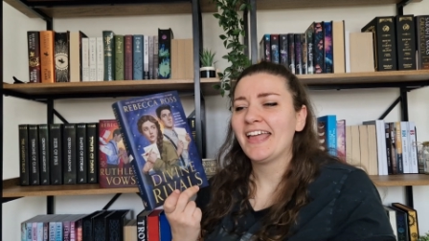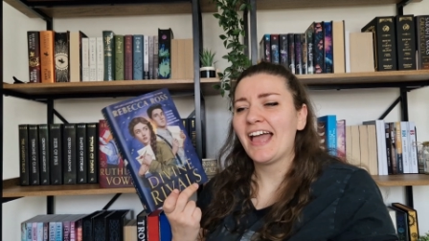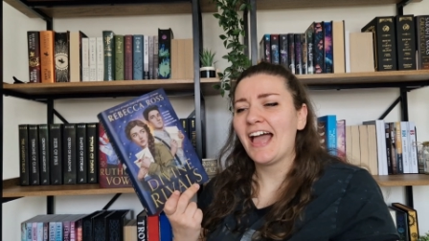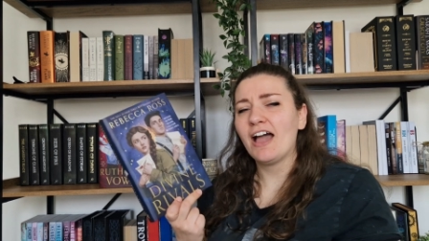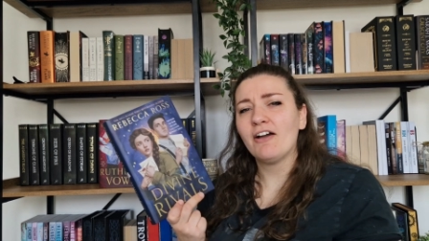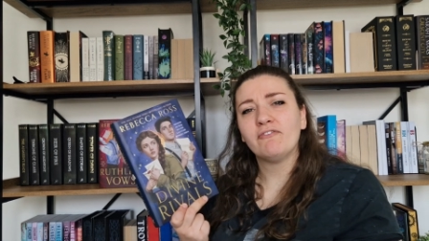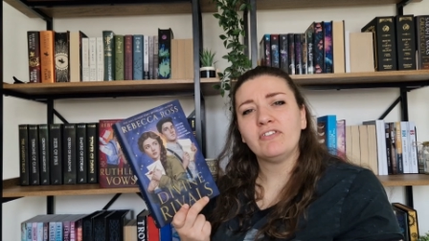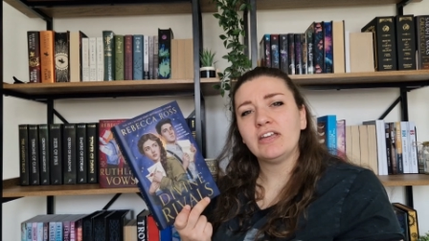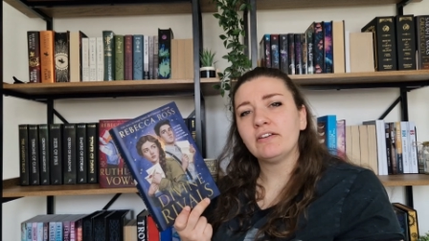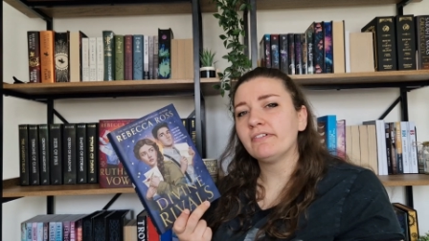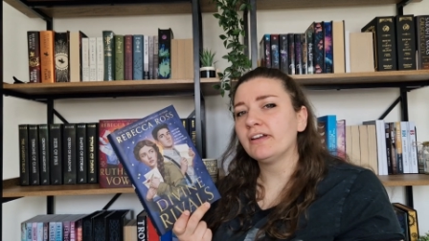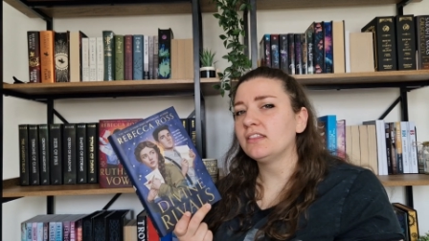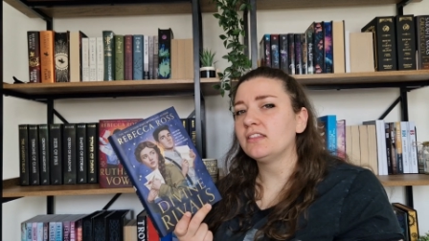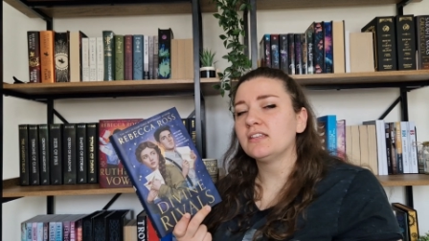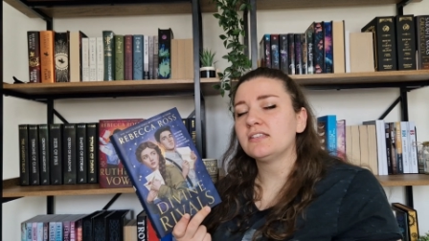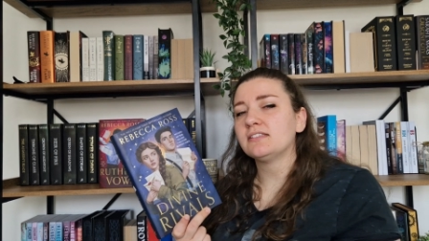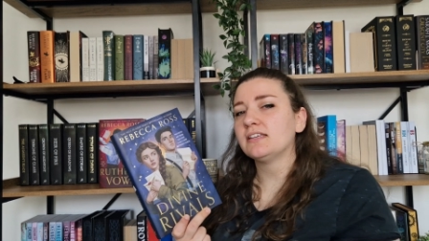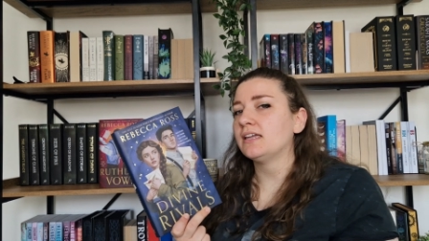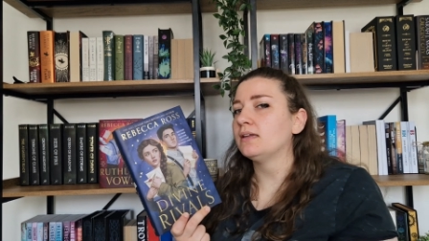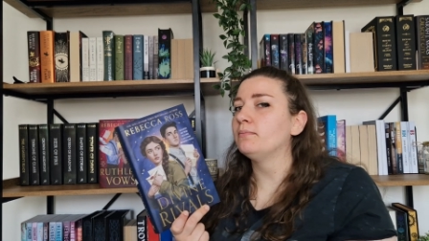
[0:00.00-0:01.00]
have we read
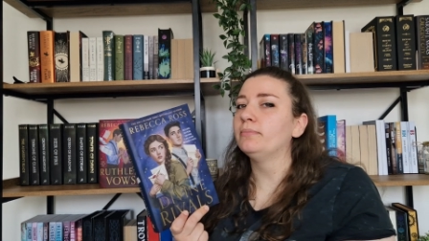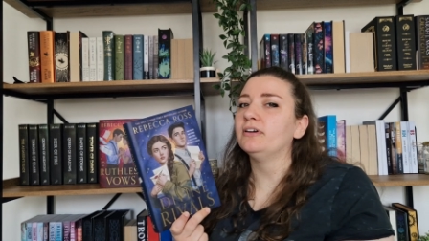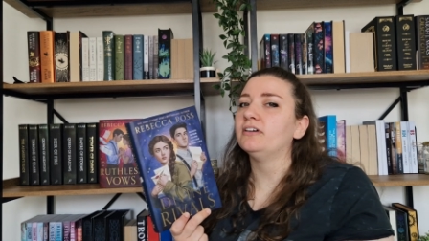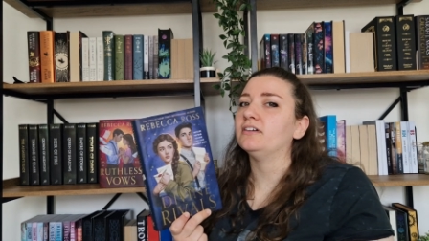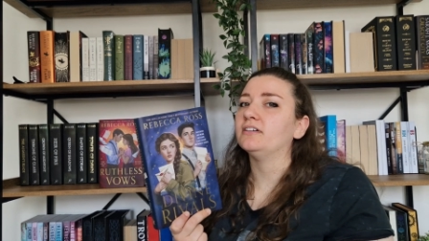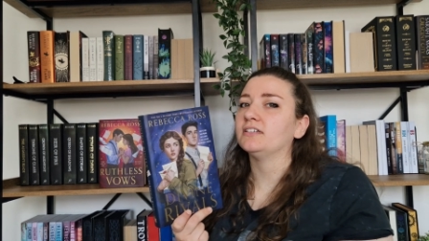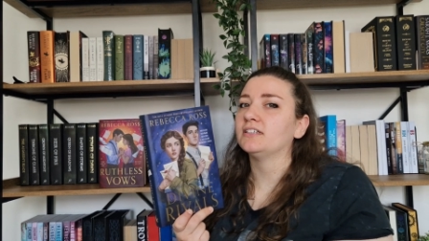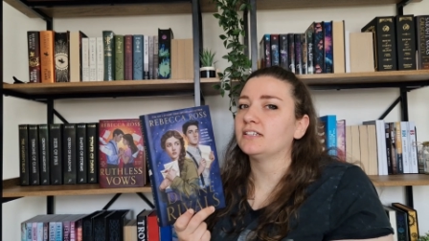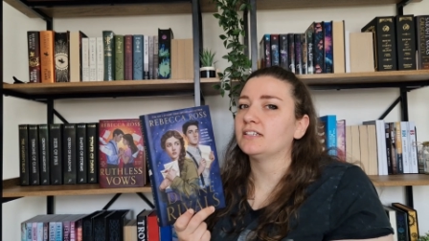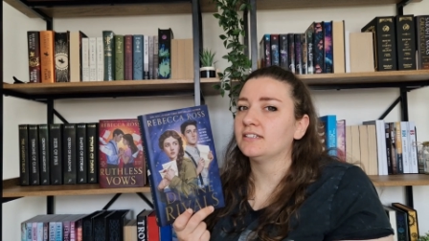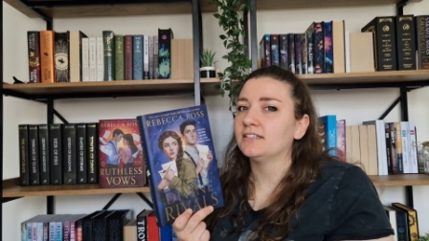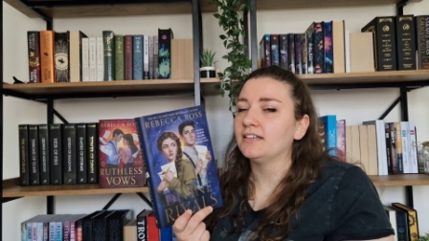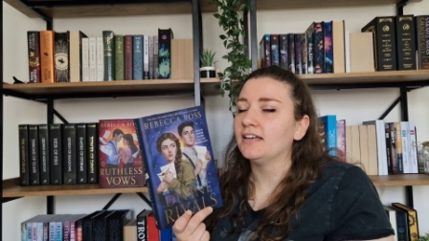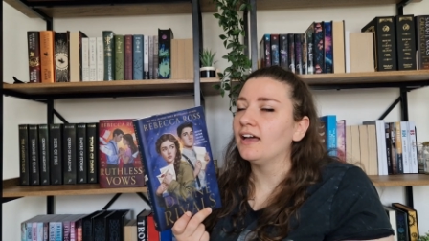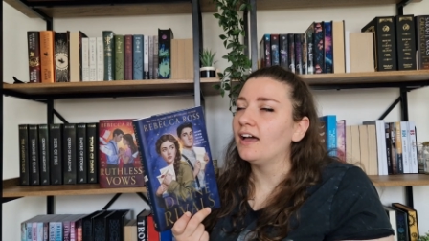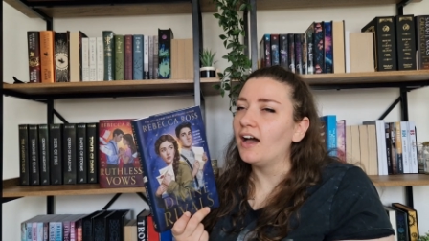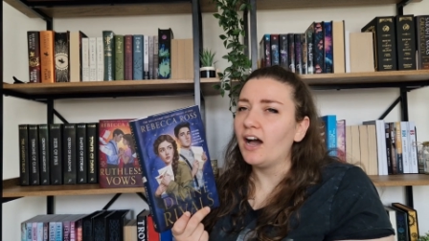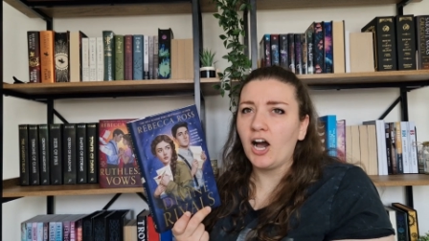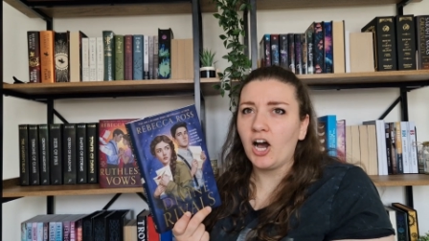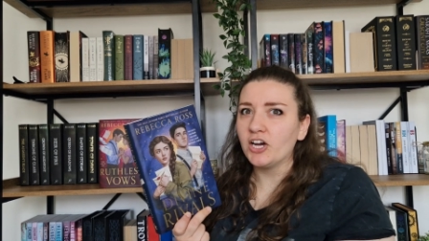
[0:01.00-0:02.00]
the same book
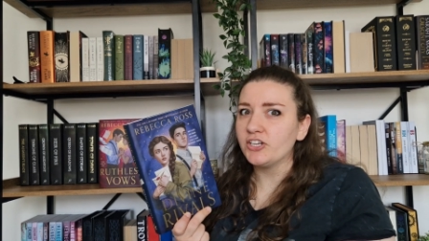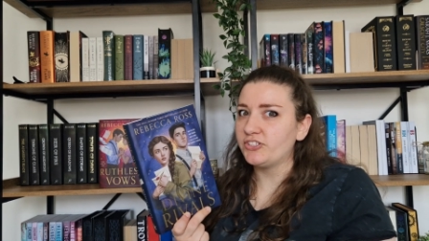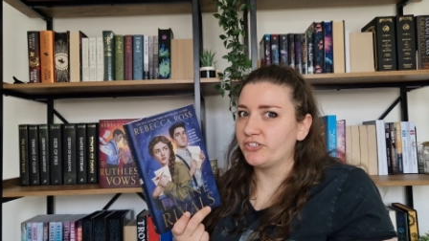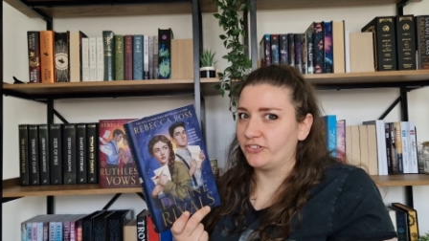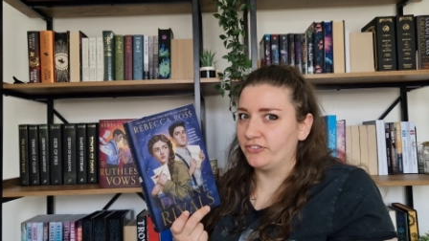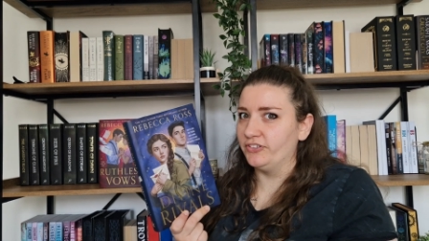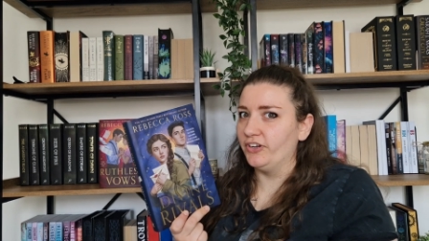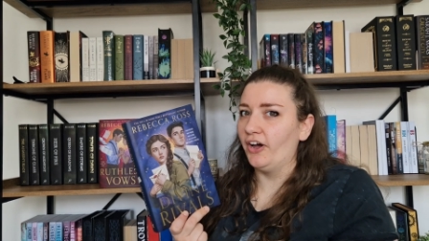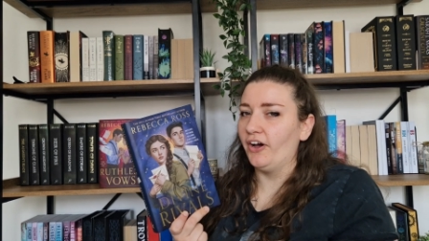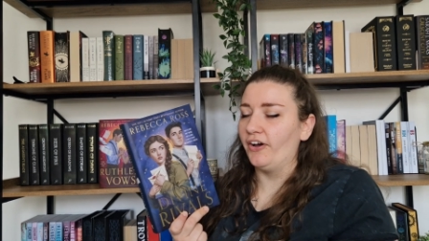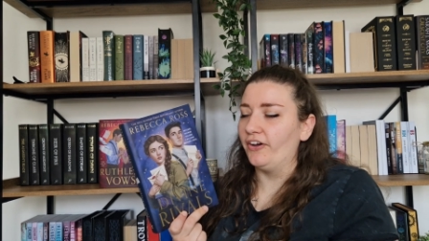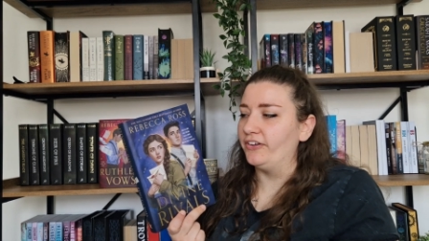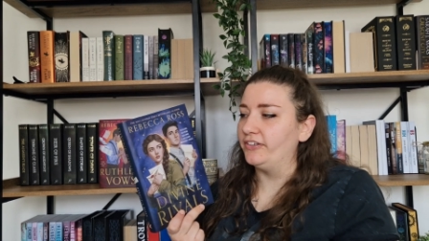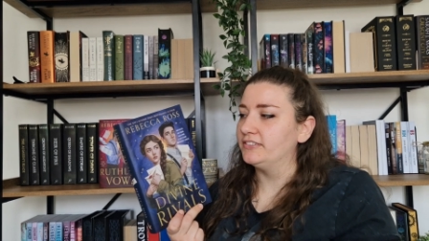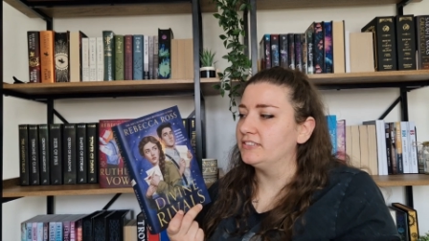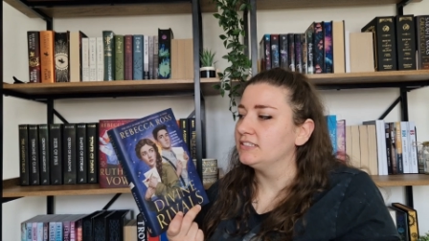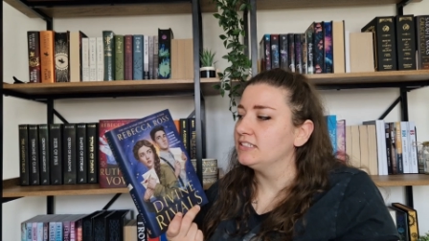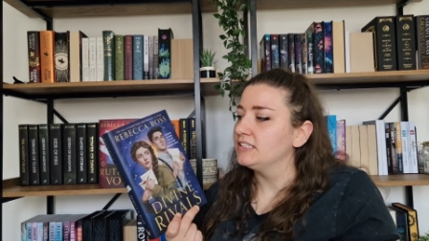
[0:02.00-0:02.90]
i don't know